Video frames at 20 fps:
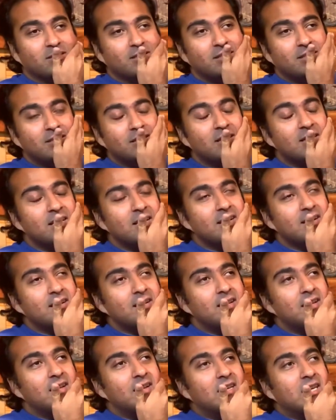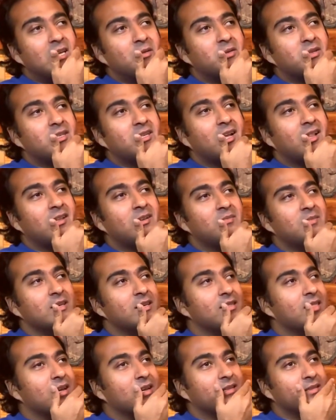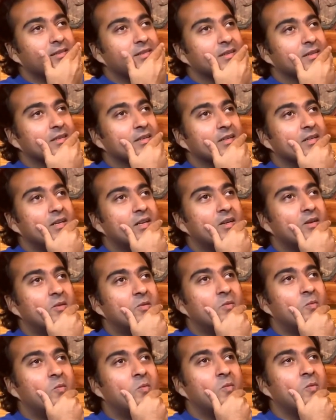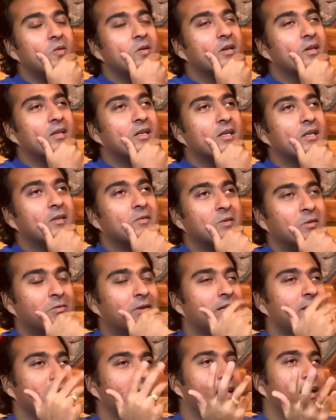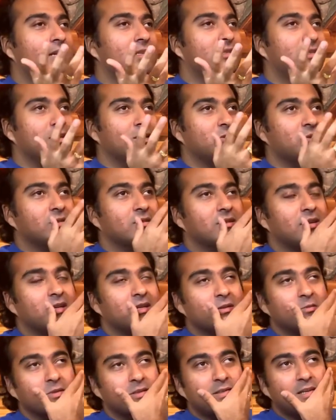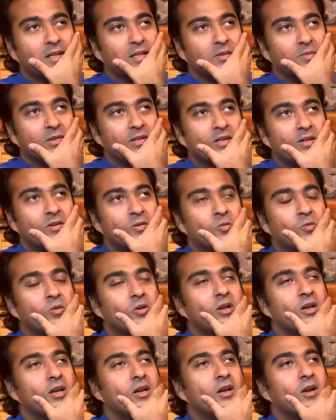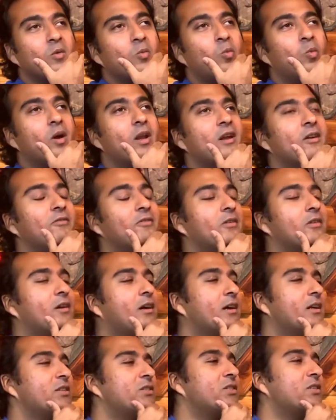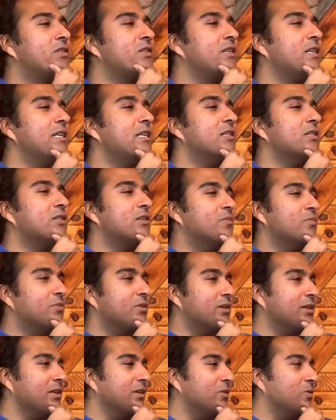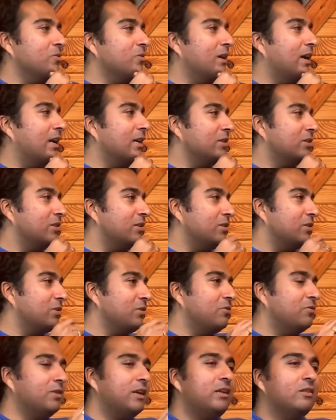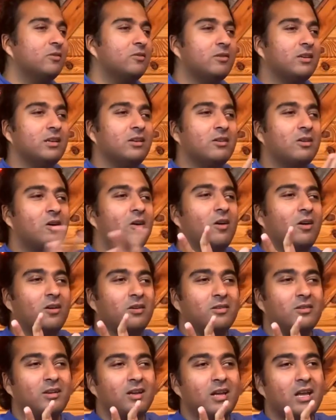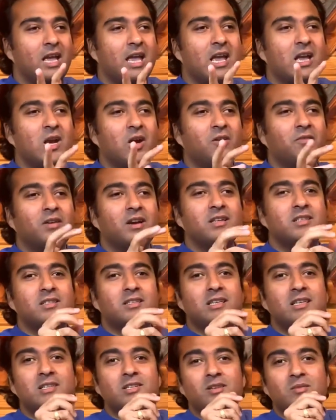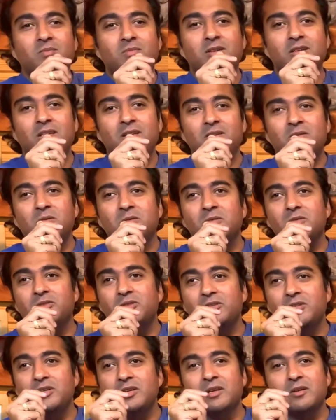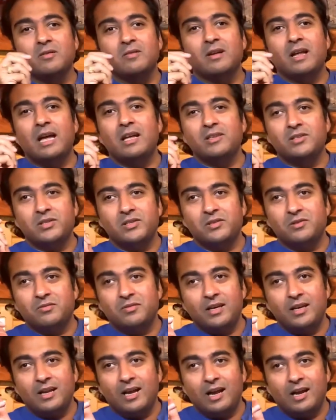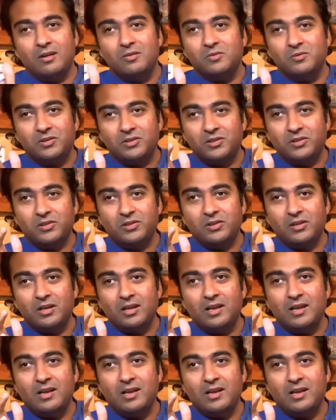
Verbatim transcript: but he was telling me that, uh, you know, we were at the gas station and he was telling me, you know, whenever I see somebody who has this great looking car, if I see somebody who's, you know, has this great house,